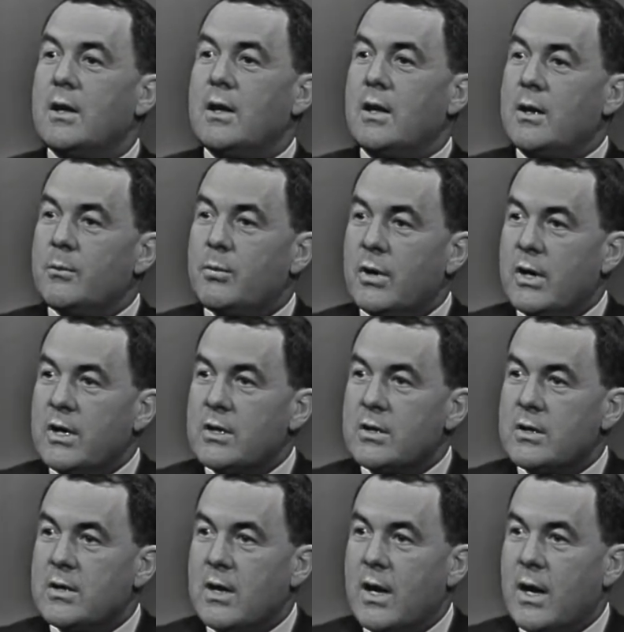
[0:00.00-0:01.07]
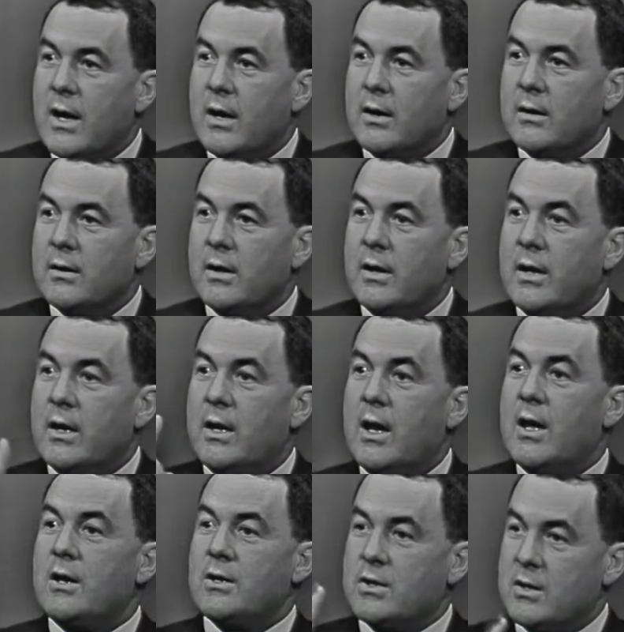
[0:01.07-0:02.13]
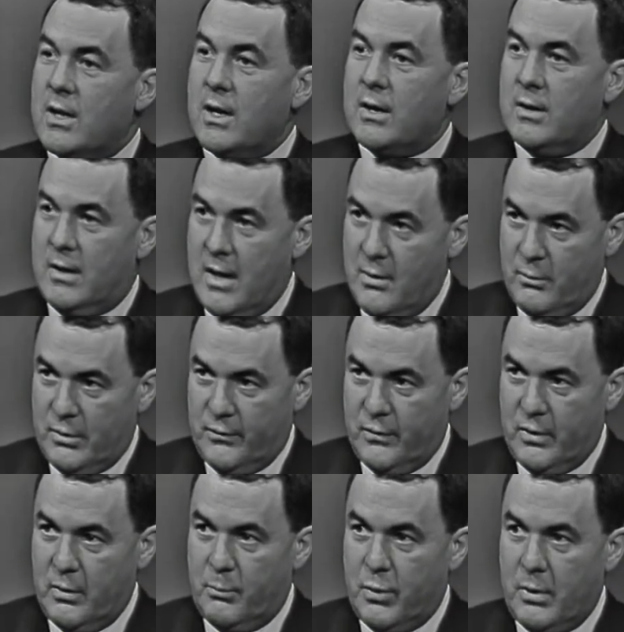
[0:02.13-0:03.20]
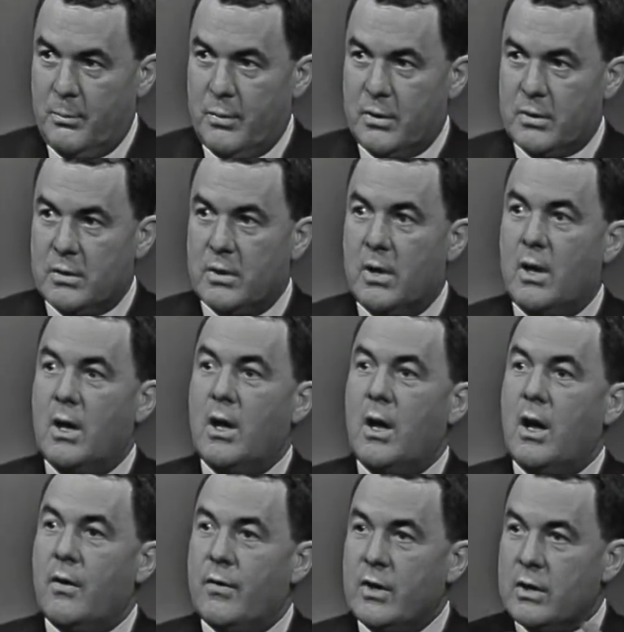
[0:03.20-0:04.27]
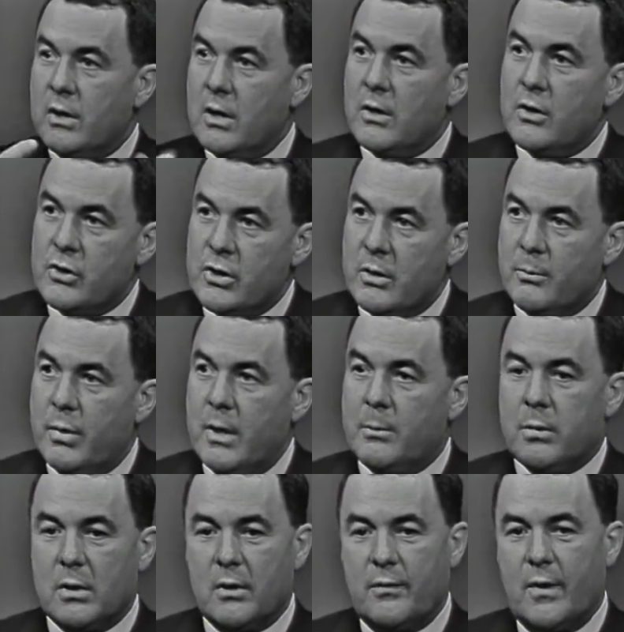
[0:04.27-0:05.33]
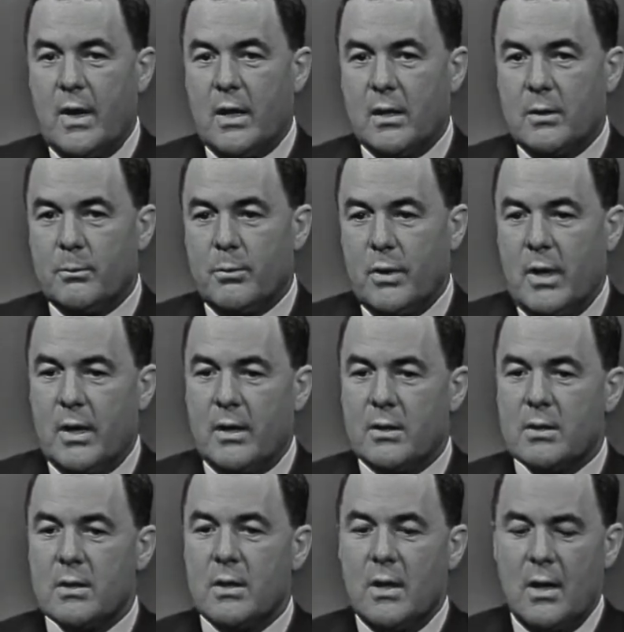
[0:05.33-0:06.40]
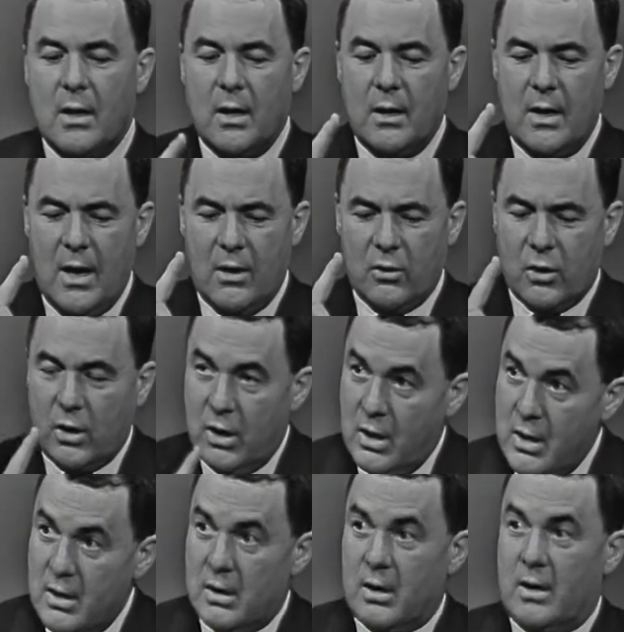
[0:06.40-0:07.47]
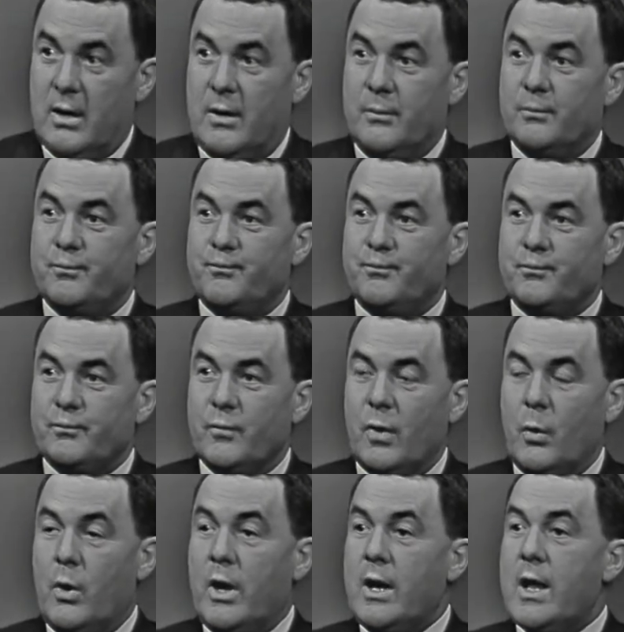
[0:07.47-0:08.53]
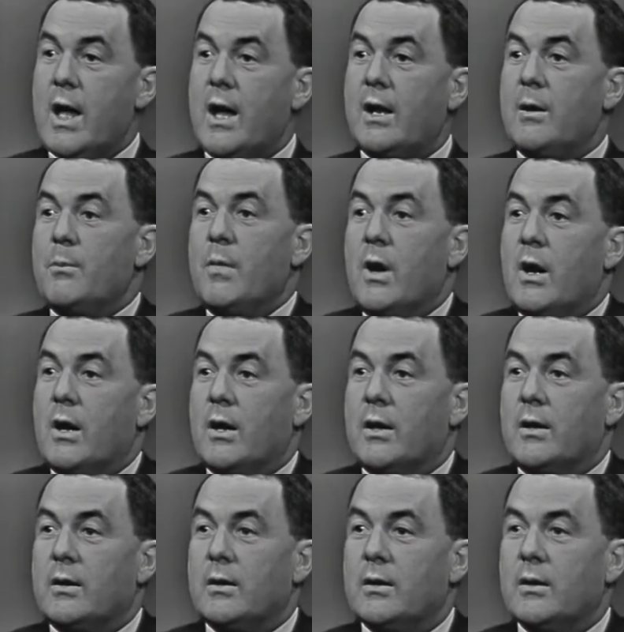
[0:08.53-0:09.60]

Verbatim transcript: in police attire, and again said that was for the purpose of encouraging people to file complaints. Now, clearly, what he had in mind